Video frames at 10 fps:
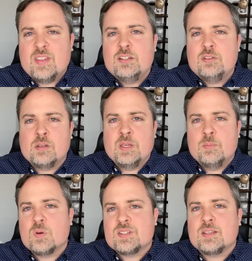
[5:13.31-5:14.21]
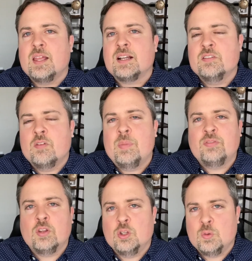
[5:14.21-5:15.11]
then you can be more selective
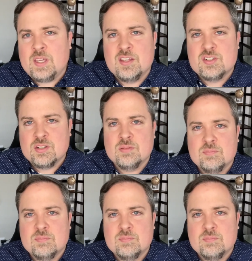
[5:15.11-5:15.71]
about the location.